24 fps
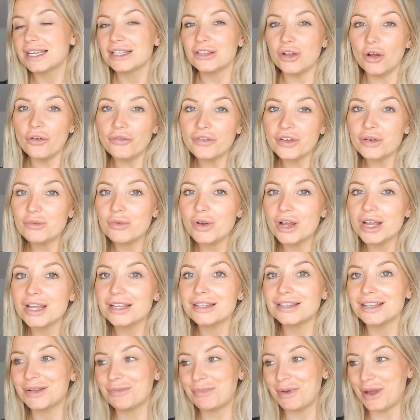nothing
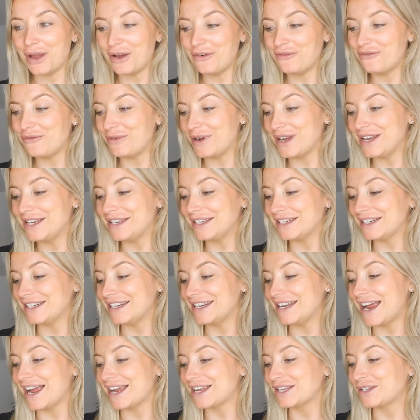worse than a bit of wind
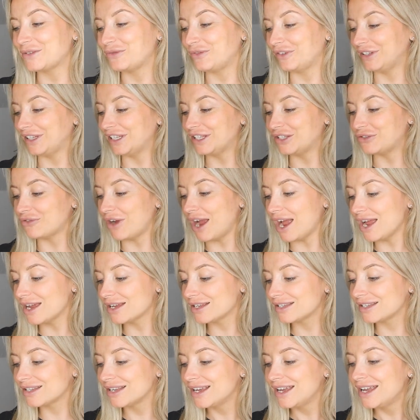and a nice frilly
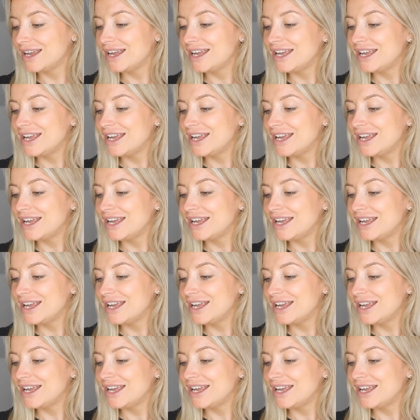dress.